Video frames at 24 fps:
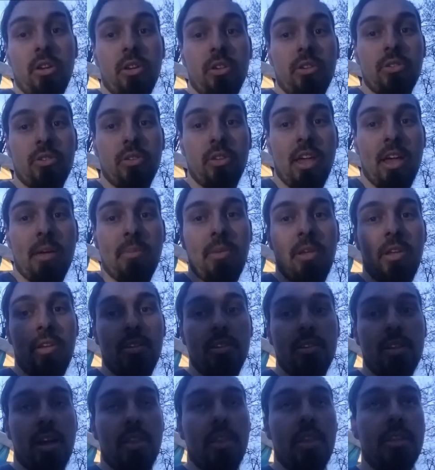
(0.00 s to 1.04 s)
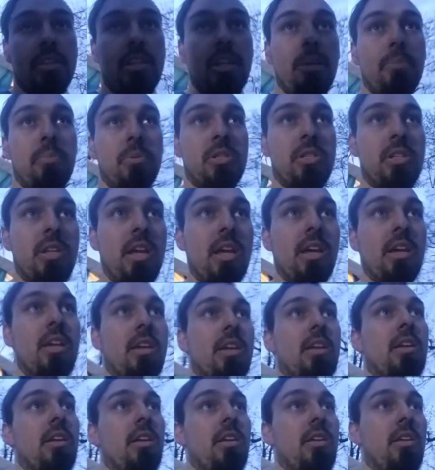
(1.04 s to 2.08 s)
So that means on the dipstick,
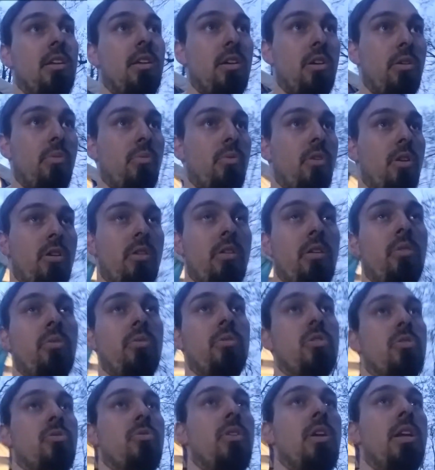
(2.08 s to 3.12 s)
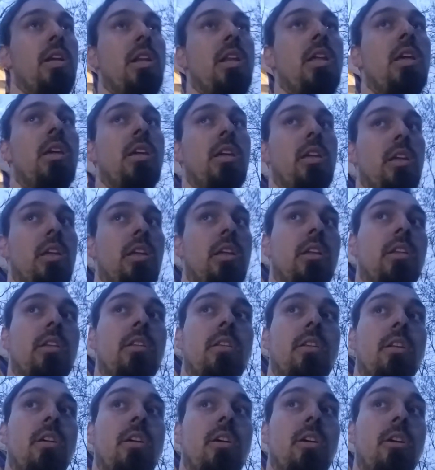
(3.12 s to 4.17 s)
where it was reading,
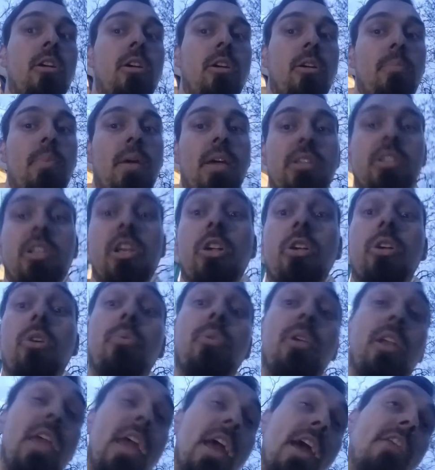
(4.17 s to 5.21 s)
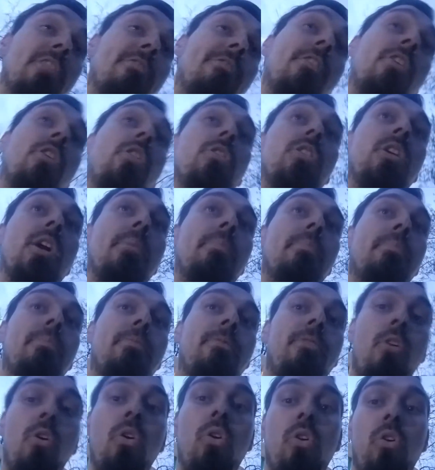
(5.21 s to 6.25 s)
basically when he had it filled up
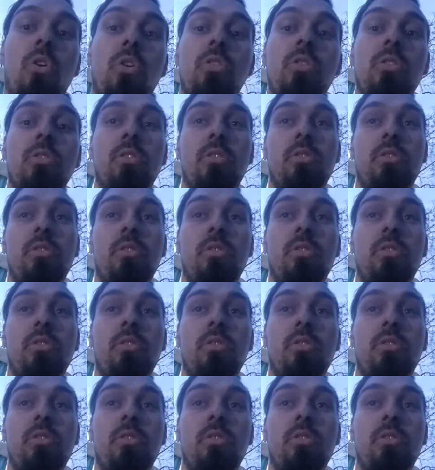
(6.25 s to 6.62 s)
full,